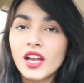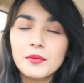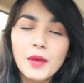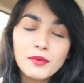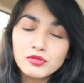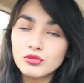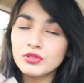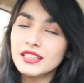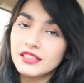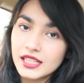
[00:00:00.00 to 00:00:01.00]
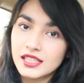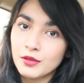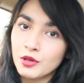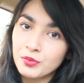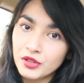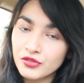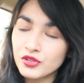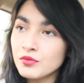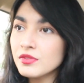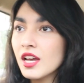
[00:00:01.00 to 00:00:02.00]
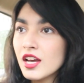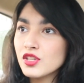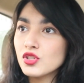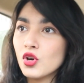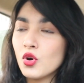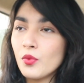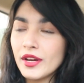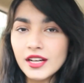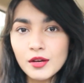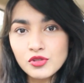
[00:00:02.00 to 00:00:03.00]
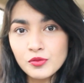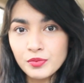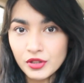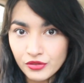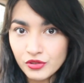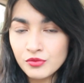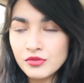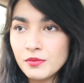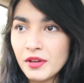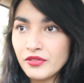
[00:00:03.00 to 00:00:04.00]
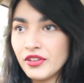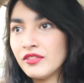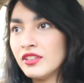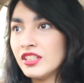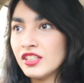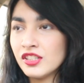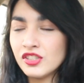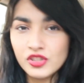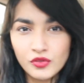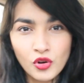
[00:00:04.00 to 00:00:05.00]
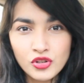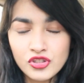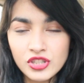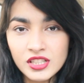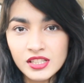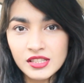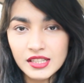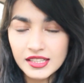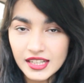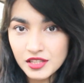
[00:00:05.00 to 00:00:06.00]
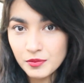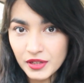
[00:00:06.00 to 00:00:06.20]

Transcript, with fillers: I'm absolutely crazy about perfumes. So when it comes to perfumes, my favorite is Givenchy's Intense